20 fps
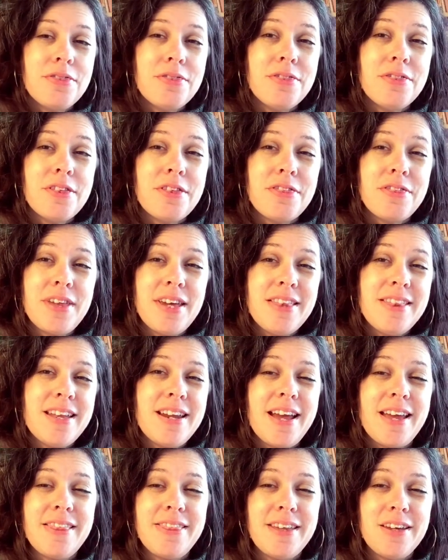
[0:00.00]
The thing
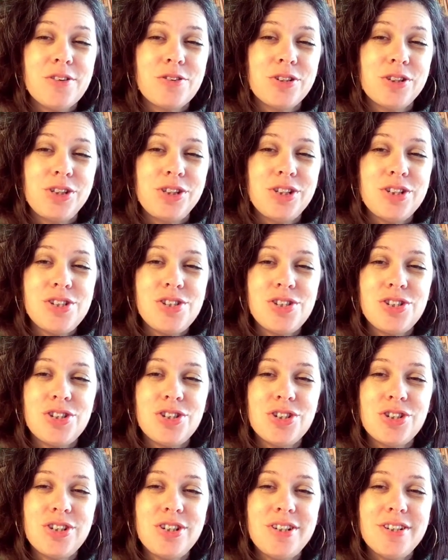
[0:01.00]
that I think Christians
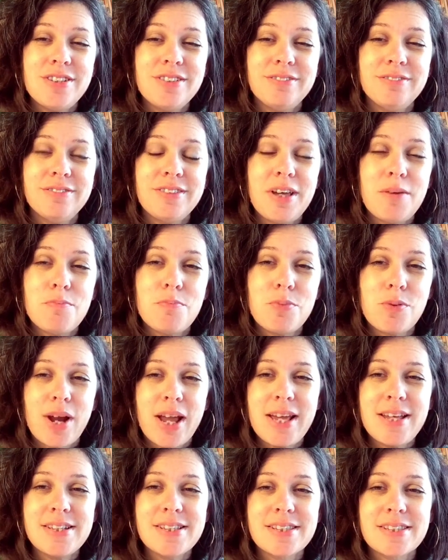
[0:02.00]
should
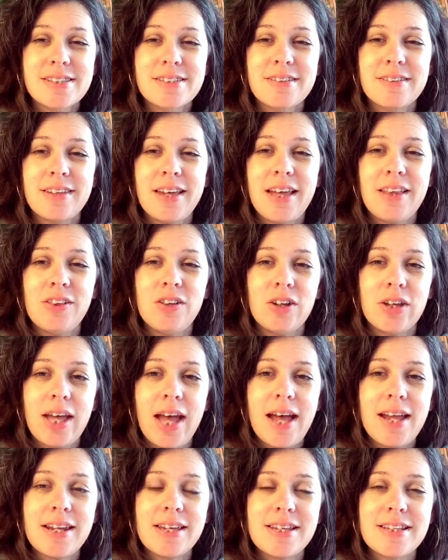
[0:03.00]
embrace and look
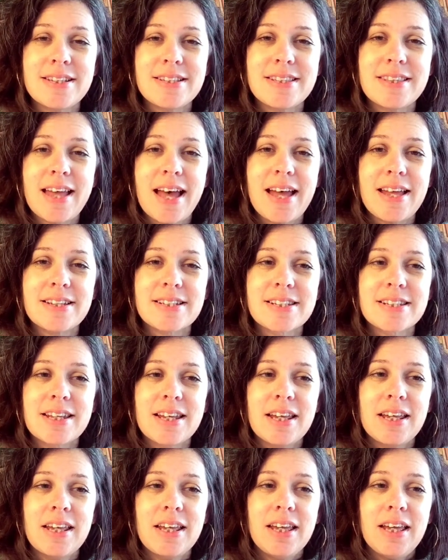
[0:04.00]
at is that
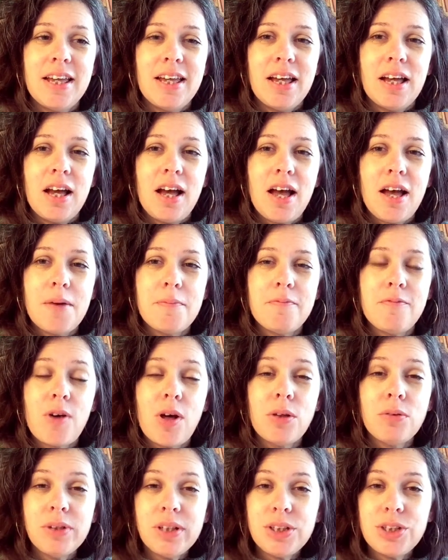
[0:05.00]

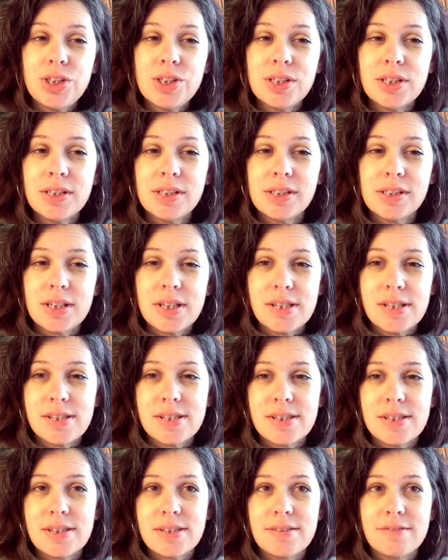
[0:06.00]
following Jesus
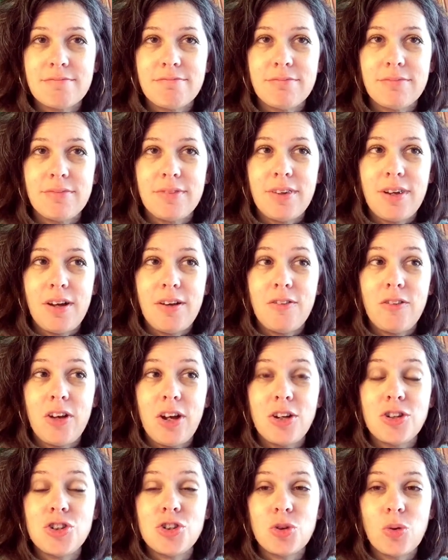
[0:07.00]
is
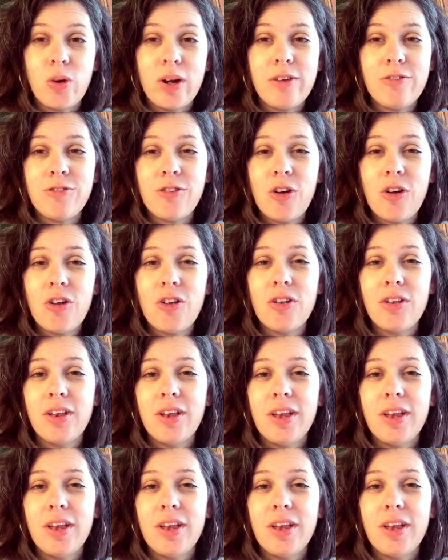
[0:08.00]
a joyful